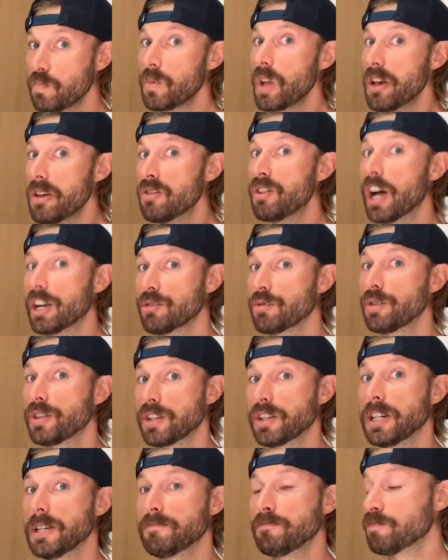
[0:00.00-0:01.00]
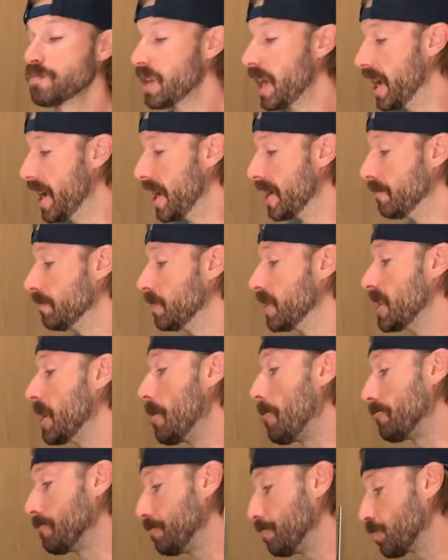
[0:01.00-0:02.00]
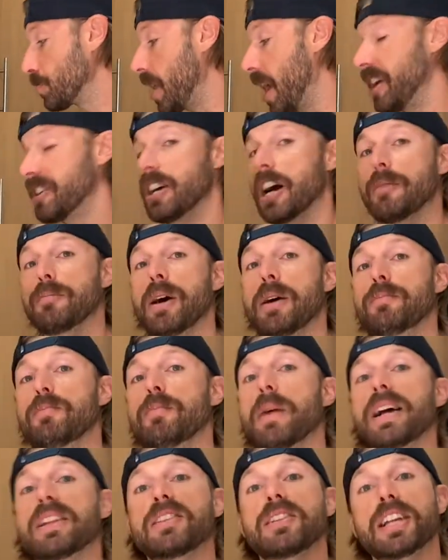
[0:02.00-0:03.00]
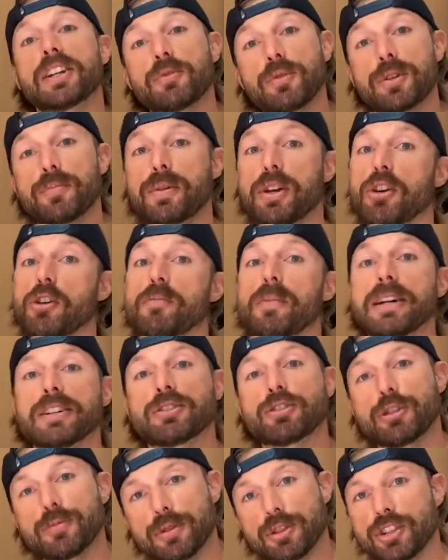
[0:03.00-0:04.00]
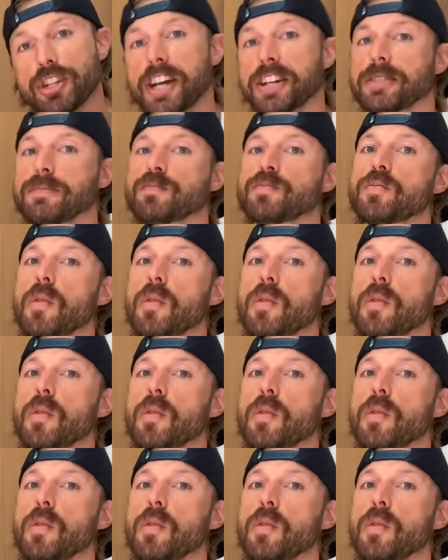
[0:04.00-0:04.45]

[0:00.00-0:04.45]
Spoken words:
That's really good. And I got my liquid meal, my super shake.